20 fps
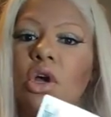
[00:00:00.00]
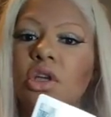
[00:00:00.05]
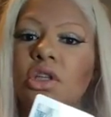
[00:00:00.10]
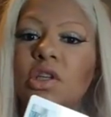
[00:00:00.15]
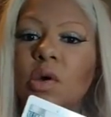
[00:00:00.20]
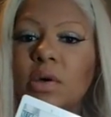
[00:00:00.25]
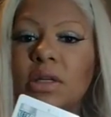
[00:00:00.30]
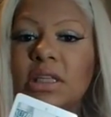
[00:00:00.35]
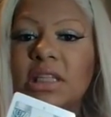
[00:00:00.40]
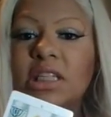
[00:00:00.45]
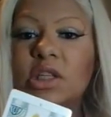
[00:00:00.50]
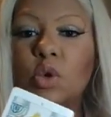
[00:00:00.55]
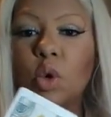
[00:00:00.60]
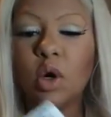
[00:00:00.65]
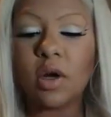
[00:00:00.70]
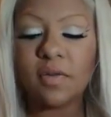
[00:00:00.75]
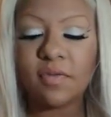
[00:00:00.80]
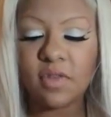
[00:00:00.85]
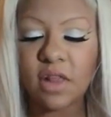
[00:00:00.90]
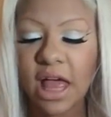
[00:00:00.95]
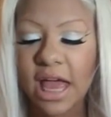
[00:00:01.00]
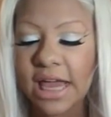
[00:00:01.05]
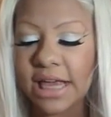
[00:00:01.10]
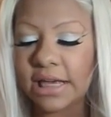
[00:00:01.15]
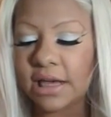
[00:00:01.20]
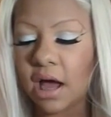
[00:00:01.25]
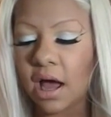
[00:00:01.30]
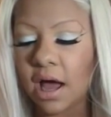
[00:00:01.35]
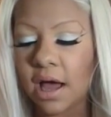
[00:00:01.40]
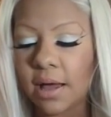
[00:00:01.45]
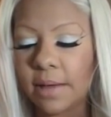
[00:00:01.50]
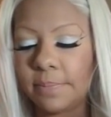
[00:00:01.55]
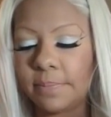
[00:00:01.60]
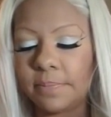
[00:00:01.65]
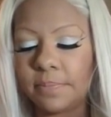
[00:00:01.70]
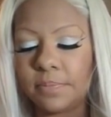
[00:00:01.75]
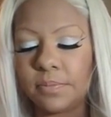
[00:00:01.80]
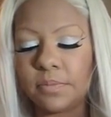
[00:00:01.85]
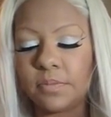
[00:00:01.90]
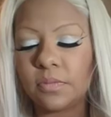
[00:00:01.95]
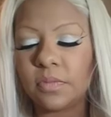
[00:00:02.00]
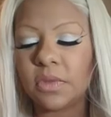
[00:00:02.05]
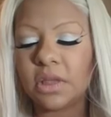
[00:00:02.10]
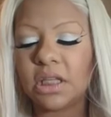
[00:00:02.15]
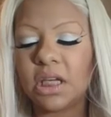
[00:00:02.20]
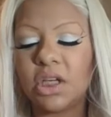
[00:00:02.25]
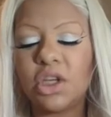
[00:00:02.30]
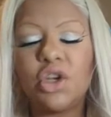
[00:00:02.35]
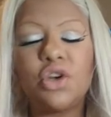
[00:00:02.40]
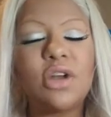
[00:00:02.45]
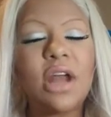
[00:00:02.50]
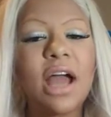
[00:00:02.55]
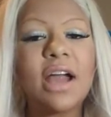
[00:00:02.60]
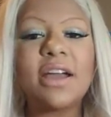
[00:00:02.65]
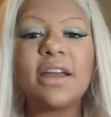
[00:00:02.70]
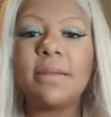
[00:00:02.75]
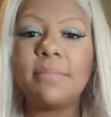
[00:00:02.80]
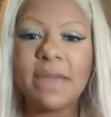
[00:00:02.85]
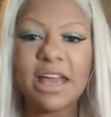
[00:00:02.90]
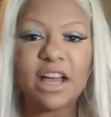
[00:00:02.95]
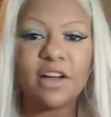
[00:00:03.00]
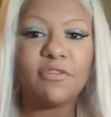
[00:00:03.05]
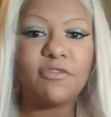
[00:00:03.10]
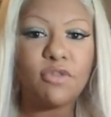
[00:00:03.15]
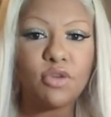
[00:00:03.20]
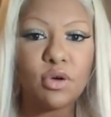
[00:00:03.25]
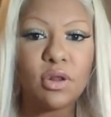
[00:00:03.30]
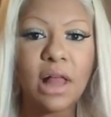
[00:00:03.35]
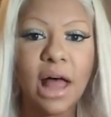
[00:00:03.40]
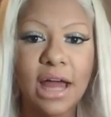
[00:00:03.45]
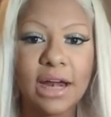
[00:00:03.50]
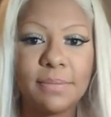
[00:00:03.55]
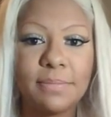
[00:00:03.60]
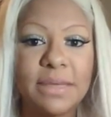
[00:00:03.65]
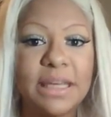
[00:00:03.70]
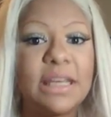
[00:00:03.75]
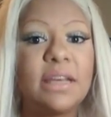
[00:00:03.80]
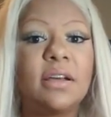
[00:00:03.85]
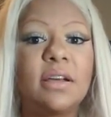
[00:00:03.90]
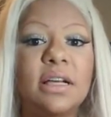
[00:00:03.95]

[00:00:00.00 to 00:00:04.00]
So it's sort of like, you're not going to make a fool out of me,